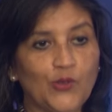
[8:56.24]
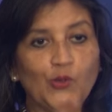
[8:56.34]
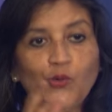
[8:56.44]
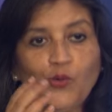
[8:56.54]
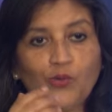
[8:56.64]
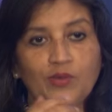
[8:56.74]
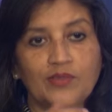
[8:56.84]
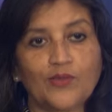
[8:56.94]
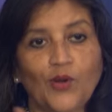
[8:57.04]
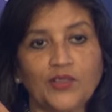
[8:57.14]
two
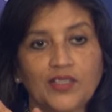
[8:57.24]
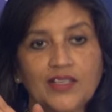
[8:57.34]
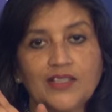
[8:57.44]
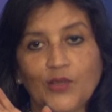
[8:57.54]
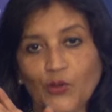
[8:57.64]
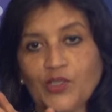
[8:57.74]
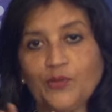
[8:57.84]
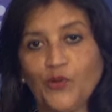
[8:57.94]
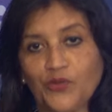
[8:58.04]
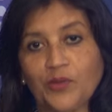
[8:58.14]
or three zeros
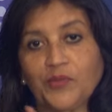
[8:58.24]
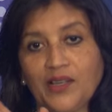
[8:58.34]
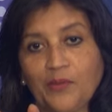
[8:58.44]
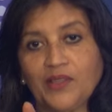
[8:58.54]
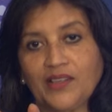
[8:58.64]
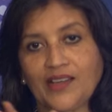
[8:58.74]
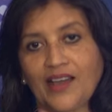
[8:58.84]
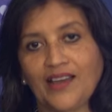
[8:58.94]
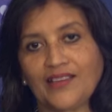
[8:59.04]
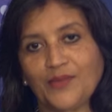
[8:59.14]
removed from the number that I
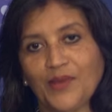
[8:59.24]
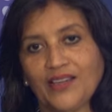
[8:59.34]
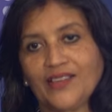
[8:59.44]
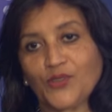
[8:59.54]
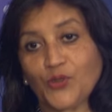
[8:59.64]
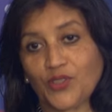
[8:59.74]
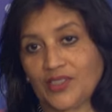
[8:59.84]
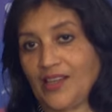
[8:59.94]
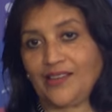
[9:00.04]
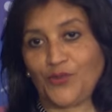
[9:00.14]
had in mind. And so she
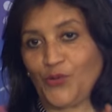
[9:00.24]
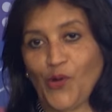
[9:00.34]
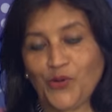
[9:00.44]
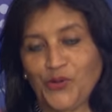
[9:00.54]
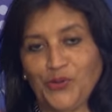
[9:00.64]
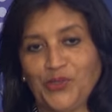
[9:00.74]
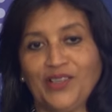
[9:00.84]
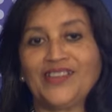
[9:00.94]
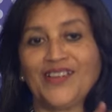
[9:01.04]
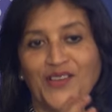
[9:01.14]
said, if you want to do
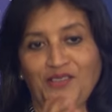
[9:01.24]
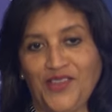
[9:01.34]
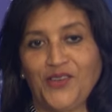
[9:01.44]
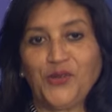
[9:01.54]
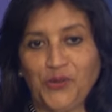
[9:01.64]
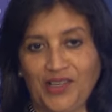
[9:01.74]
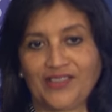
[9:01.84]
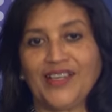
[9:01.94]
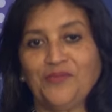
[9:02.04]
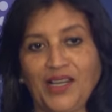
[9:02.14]
it, then do
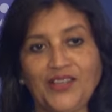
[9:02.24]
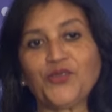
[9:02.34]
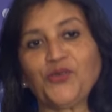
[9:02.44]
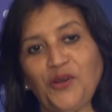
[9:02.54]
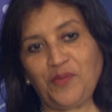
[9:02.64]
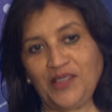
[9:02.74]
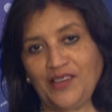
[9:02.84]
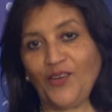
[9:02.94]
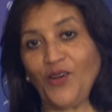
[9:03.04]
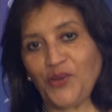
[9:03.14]
it. Then money should
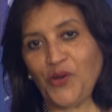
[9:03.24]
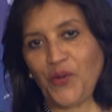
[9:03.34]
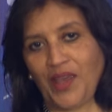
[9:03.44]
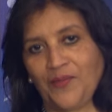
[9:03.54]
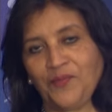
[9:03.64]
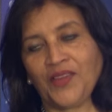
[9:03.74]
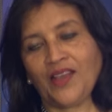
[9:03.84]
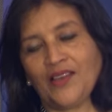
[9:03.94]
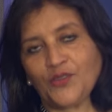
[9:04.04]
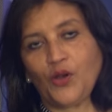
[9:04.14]
be on your way.
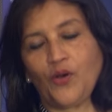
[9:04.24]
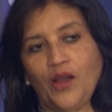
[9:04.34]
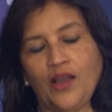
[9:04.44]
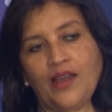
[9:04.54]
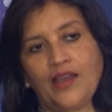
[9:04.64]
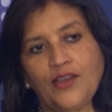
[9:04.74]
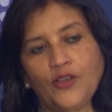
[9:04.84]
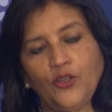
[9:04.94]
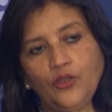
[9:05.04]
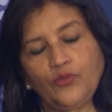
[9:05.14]
So,
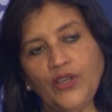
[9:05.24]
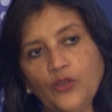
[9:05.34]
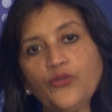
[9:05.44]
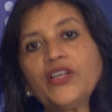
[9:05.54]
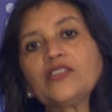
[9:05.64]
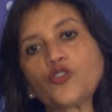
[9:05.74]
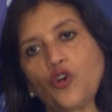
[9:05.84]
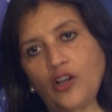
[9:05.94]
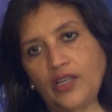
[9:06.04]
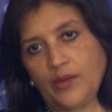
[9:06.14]
you know, when you feel
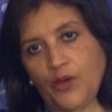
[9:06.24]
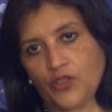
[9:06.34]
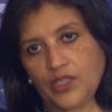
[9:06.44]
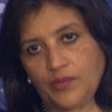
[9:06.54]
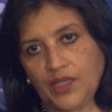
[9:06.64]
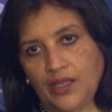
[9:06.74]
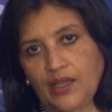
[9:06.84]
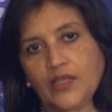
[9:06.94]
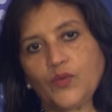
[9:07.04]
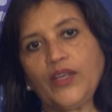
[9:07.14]
strongly about something
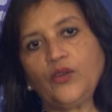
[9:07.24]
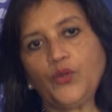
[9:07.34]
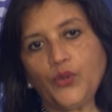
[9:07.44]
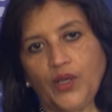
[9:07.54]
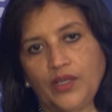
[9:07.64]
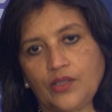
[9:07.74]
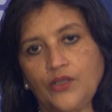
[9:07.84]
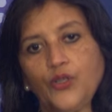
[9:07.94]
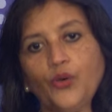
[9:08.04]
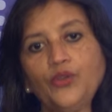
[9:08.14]
is when you do it.
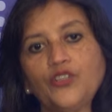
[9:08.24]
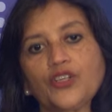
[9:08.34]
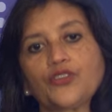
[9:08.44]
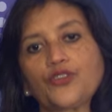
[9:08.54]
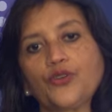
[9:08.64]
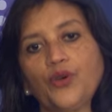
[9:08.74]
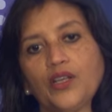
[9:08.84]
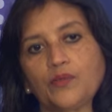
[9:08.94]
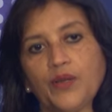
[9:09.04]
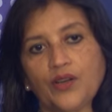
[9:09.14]
Don't just do
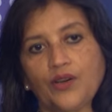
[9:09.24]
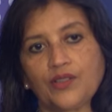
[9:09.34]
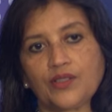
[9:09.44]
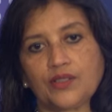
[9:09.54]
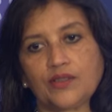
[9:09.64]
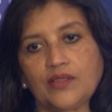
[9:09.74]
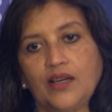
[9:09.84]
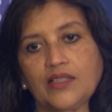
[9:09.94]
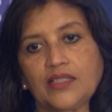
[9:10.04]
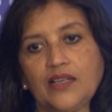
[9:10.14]
it because
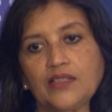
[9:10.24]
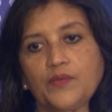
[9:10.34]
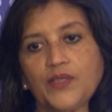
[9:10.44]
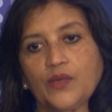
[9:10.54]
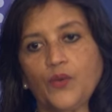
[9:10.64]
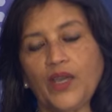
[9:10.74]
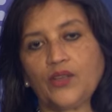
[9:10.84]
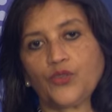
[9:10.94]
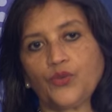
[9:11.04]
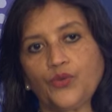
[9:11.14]
a startup is a way
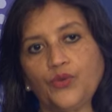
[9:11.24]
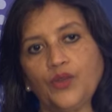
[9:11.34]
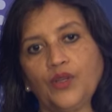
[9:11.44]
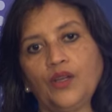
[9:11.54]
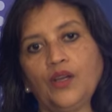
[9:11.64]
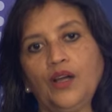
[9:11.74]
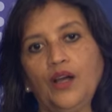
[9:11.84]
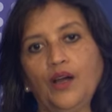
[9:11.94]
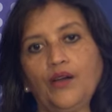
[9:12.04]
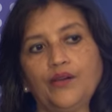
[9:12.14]
to,
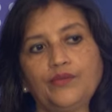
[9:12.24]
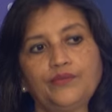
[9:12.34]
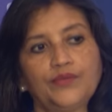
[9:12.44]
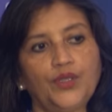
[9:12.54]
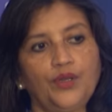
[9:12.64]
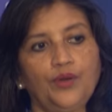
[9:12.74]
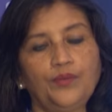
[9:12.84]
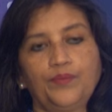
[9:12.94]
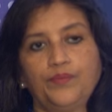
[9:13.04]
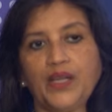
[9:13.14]
you
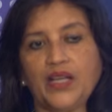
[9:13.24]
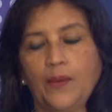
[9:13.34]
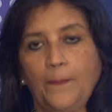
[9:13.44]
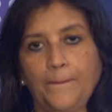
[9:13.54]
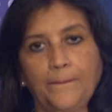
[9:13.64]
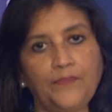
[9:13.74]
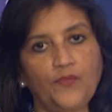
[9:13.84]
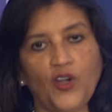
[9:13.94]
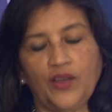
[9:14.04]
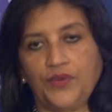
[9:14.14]
know, become
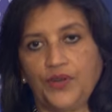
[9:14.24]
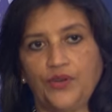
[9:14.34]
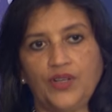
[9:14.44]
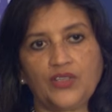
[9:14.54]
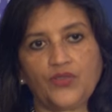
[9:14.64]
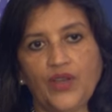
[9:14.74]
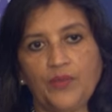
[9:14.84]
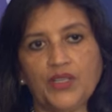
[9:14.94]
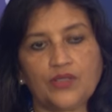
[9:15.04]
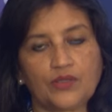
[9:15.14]
whatever, rich,
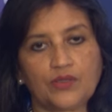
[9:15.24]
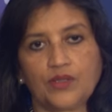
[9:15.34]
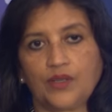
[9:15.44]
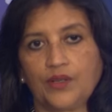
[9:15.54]
famous.